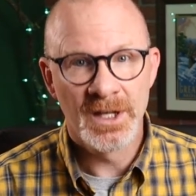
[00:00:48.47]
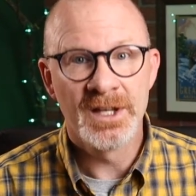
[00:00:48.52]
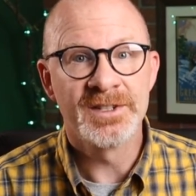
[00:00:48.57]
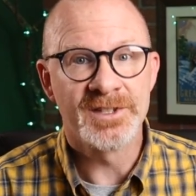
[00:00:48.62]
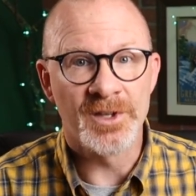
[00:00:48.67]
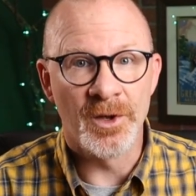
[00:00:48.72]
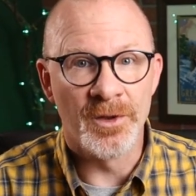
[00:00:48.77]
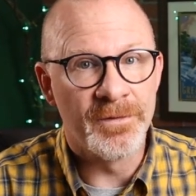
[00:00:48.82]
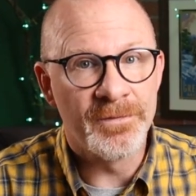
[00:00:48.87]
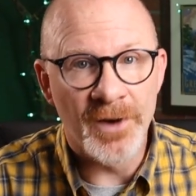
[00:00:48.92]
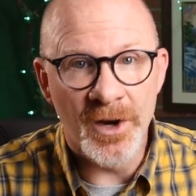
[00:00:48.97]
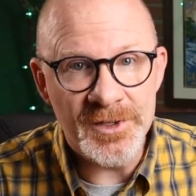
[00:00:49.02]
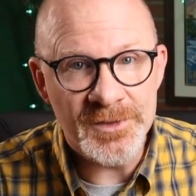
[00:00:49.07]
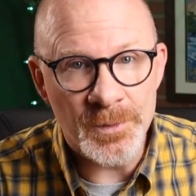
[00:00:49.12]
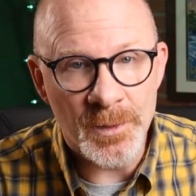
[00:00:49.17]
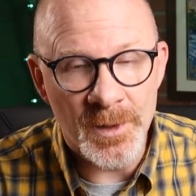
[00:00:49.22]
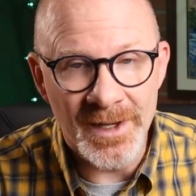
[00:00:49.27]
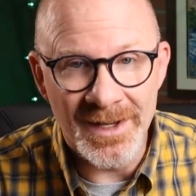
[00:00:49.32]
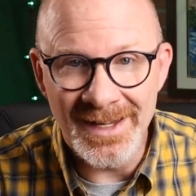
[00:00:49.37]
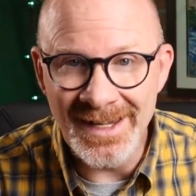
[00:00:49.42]
So the
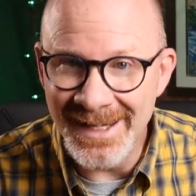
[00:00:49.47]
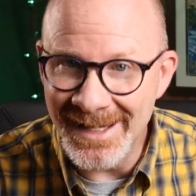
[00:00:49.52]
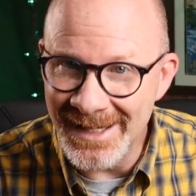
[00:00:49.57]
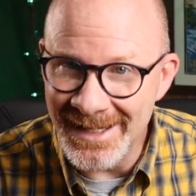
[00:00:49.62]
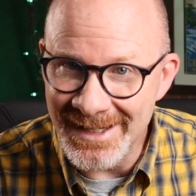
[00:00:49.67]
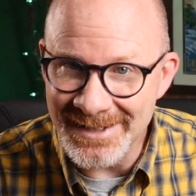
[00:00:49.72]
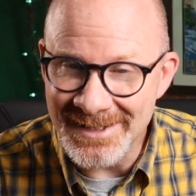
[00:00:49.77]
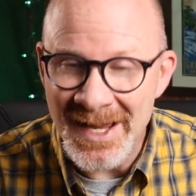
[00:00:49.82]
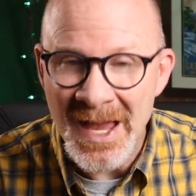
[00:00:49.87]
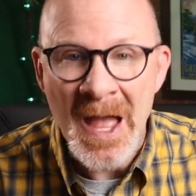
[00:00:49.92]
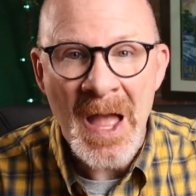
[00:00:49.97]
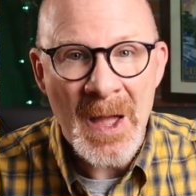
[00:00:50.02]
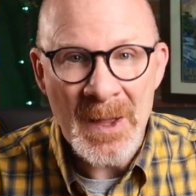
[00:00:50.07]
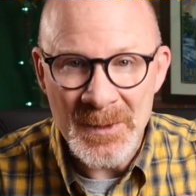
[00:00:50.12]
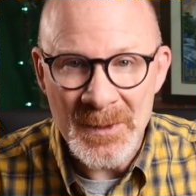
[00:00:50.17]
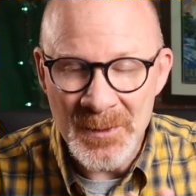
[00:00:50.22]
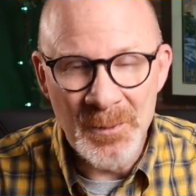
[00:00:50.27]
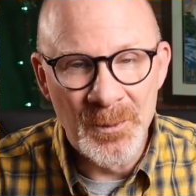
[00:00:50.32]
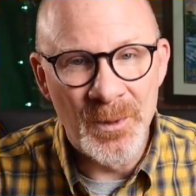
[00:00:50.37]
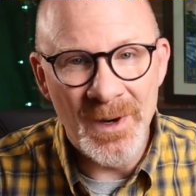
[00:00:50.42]
first one is
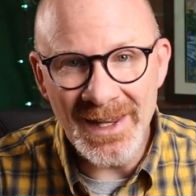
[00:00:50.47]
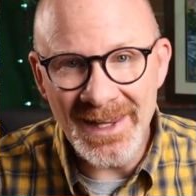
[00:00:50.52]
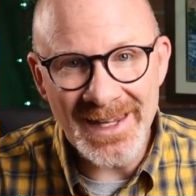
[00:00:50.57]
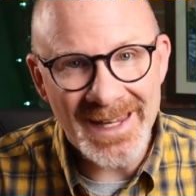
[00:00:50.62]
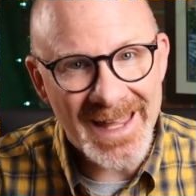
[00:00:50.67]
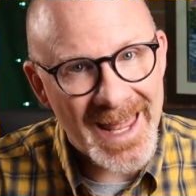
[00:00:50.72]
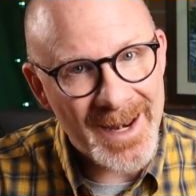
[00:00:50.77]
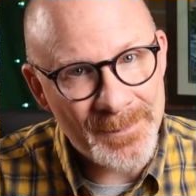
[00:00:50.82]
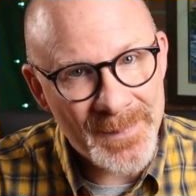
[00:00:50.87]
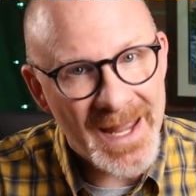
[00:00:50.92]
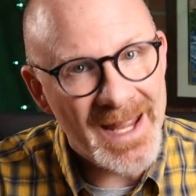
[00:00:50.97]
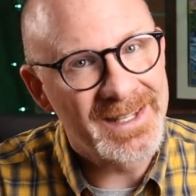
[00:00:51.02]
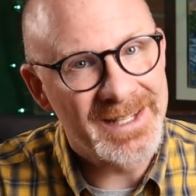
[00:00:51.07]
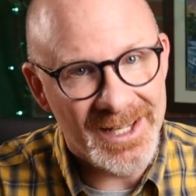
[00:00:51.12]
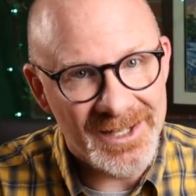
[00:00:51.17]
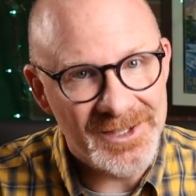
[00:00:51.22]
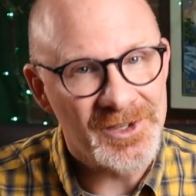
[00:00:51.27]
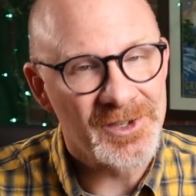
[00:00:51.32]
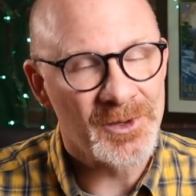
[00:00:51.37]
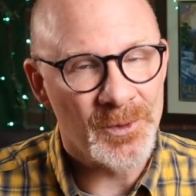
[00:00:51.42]
you really got to pay
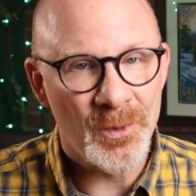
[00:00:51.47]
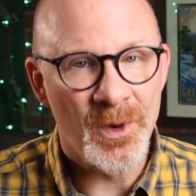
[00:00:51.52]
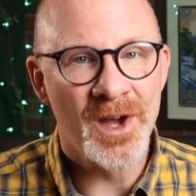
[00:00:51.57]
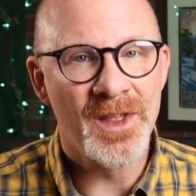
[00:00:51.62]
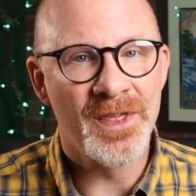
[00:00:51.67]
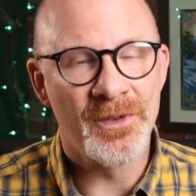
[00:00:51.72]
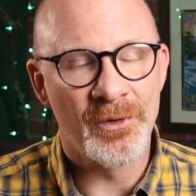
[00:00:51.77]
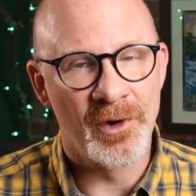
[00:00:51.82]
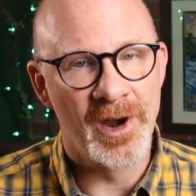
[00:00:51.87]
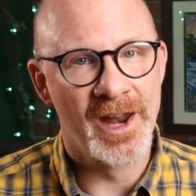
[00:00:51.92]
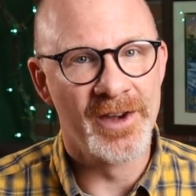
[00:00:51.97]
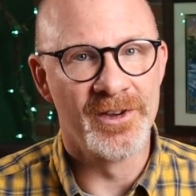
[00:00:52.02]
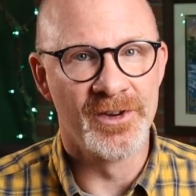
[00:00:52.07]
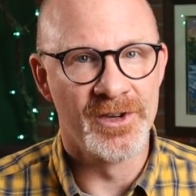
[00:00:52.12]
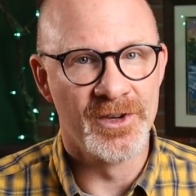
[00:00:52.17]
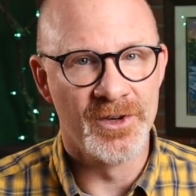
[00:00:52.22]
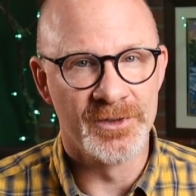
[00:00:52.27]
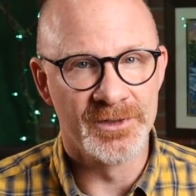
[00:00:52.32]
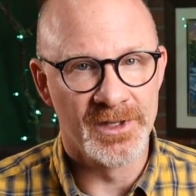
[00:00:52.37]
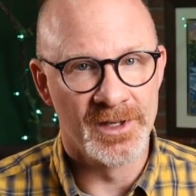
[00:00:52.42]
attention to what thread
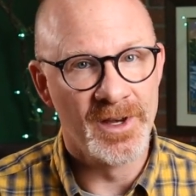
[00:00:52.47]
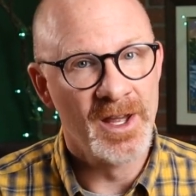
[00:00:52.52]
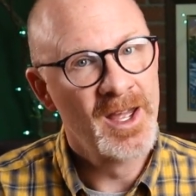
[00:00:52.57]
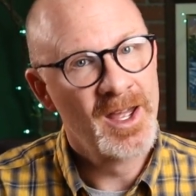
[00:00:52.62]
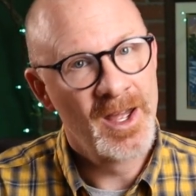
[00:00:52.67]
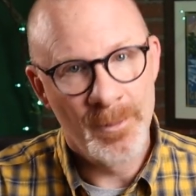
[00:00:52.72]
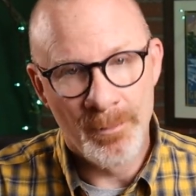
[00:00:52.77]
you're using.